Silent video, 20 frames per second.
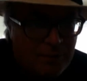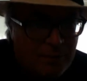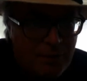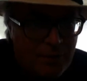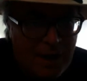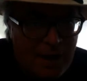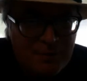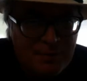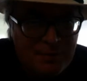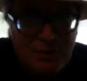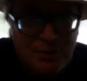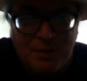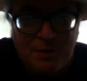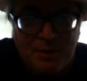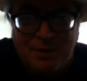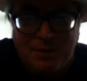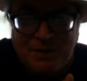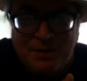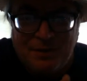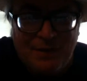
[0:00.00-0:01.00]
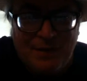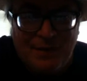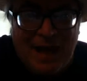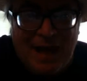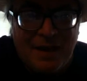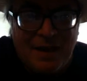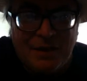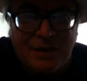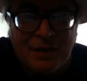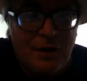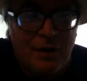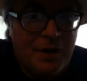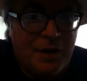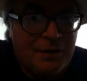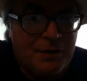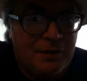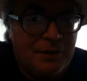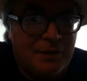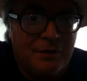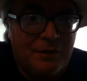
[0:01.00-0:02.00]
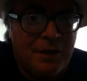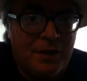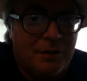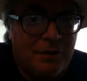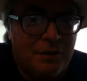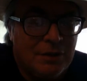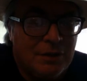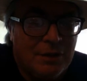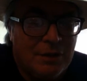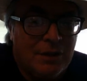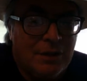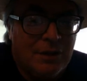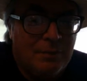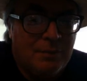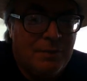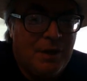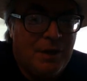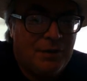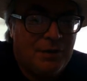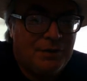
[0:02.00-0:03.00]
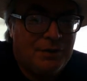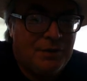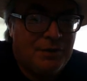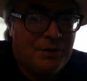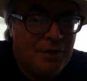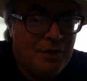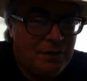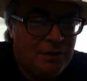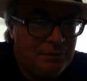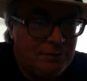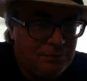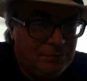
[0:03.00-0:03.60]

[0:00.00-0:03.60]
Perhaps there's a bit of that here, I don't know. But uh,